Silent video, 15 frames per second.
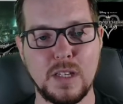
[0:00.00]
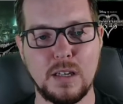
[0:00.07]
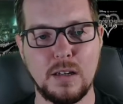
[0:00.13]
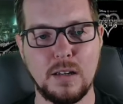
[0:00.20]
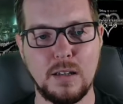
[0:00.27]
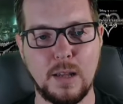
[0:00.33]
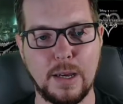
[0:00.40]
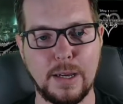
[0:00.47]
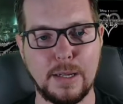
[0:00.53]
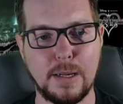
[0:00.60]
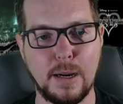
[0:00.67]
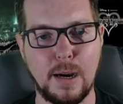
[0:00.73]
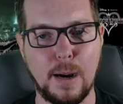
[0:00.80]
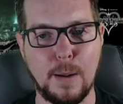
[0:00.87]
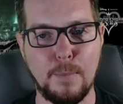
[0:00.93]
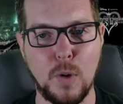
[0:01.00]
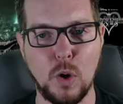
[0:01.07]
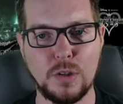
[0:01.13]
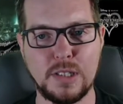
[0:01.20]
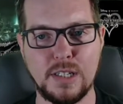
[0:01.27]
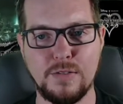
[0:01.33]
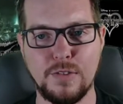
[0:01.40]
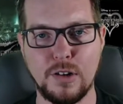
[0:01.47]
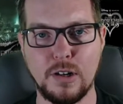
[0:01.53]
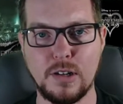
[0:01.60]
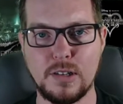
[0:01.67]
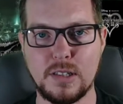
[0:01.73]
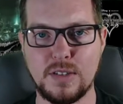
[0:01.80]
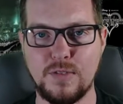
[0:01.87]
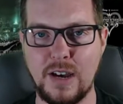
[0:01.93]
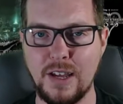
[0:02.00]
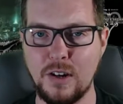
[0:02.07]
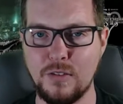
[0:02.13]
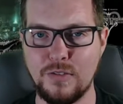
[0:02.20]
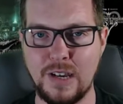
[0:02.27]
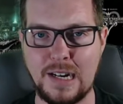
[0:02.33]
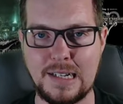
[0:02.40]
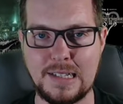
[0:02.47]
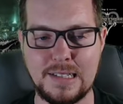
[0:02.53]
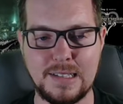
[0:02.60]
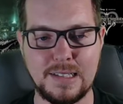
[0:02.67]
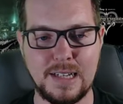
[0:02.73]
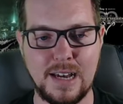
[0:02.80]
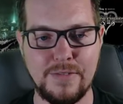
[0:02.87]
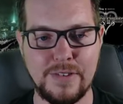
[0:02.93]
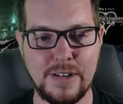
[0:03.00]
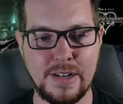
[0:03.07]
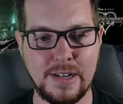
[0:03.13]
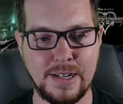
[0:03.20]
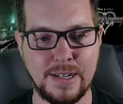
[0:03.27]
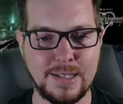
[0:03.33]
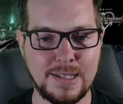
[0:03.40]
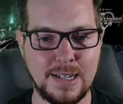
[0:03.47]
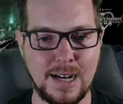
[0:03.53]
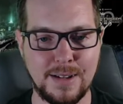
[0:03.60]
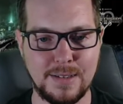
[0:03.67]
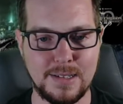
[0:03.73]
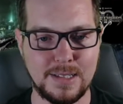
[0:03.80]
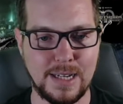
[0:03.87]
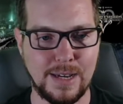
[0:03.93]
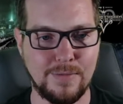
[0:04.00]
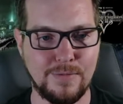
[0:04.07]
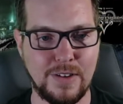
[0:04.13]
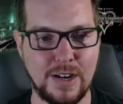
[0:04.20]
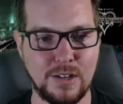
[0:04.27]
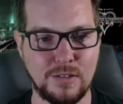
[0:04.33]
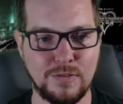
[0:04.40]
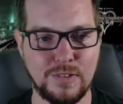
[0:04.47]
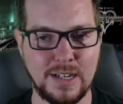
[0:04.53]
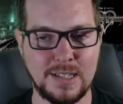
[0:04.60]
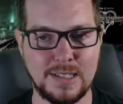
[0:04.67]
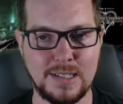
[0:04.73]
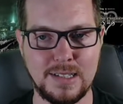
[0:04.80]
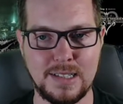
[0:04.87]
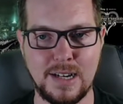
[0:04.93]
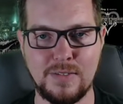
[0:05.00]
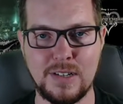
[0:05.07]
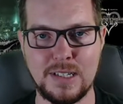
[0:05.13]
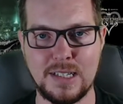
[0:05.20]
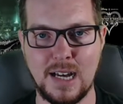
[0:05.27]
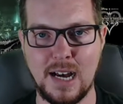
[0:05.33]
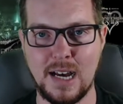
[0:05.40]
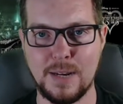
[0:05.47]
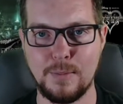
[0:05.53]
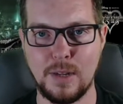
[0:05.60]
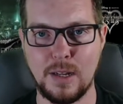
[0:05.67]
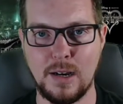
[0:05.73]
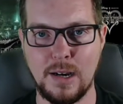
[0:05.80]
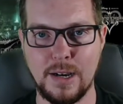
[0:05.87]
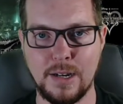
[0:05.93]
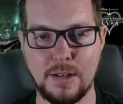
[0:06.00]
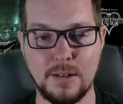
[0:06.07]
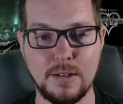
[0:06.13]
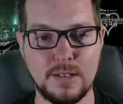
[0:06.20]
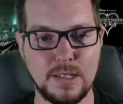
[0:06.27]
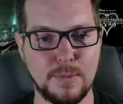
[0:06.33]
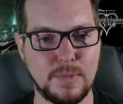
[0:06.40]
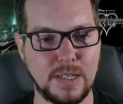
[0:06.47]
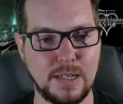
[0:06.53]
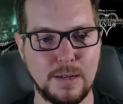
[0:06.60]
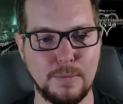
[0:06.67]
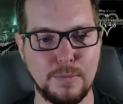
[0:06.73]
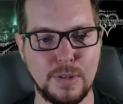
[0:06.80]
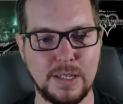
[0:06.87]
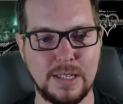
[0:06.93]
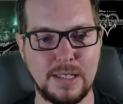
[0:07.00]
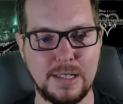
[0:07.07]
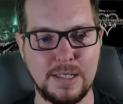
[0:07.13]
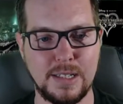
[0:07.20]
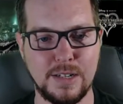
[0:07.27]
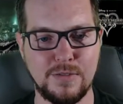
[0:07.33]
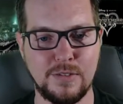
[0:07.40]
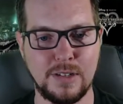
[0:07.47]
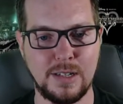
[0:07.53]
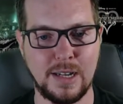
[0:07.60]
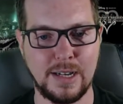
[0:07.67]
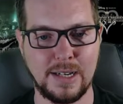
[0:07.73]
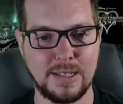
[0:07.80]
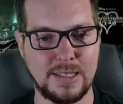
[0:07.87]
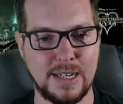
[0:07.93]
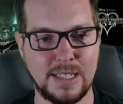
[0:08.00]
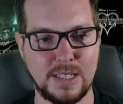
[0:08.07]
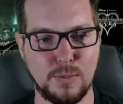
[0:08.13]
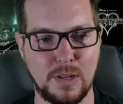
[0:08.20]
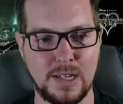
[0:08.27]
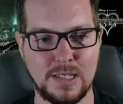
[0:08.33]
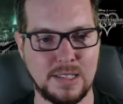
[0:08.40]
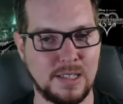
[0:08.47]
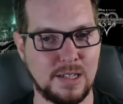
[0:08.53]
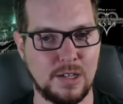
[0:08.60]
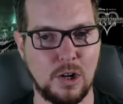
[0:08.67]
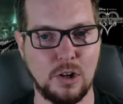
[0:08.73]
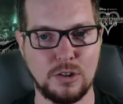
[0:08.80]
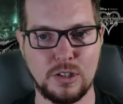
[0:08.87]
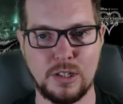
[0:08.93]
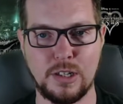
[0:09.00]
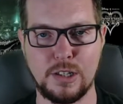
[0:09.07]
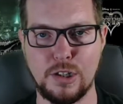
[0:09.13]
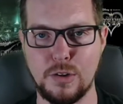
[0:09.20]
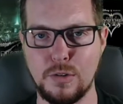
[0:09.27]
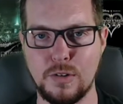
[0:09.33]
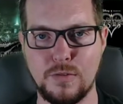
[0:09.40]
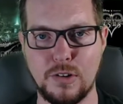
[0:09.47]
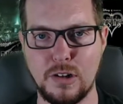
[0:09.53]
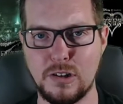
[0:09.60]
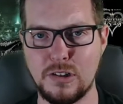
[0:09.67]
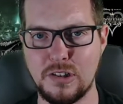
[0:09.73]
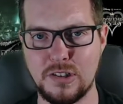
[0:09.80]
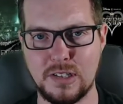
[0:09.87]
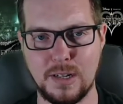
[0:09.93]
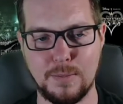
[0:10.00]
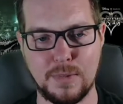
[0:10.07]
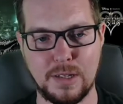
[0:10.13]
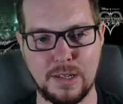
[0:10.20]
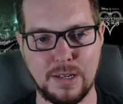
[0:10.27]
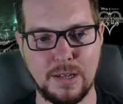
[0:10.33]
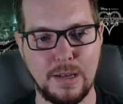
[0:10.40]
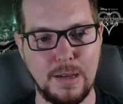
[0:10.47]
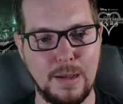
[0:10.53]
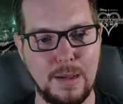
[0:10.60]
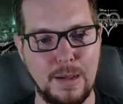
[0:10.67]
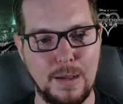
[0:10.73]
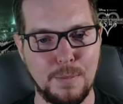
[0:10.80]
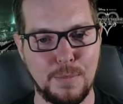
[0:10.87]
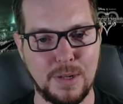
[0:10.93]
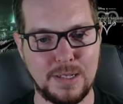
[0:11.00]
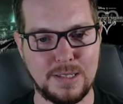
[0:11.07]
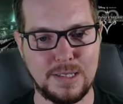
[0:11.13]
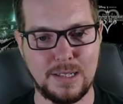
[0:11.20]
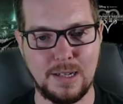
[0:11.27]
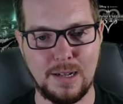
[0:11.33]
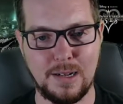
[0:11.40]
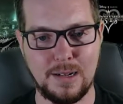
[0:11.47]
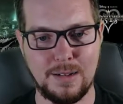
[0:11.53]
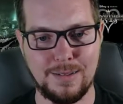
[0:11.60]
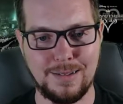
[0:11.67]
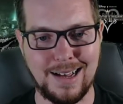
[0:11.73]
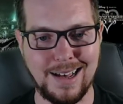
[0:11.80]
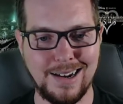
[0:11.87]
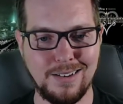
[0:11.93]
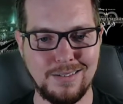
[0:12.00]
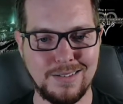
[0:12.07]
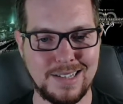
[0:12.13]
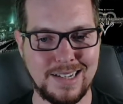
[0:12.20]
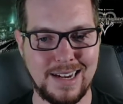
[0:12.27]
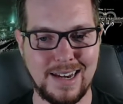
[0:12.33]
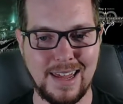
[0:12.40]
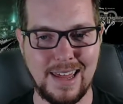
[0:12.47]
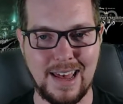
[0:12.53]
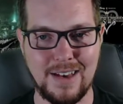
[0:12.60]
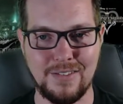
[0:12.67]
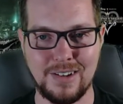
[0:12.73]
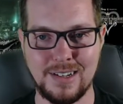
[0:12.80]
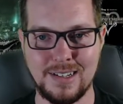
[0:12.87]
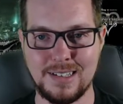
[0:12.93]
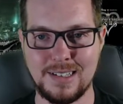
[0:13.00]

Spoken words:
multiverse Final Fantasy VII, and it's not the same Final Fantasy VII timeline or something completely different, like it takes place in an alternate universe or something. But I don't see any evidence to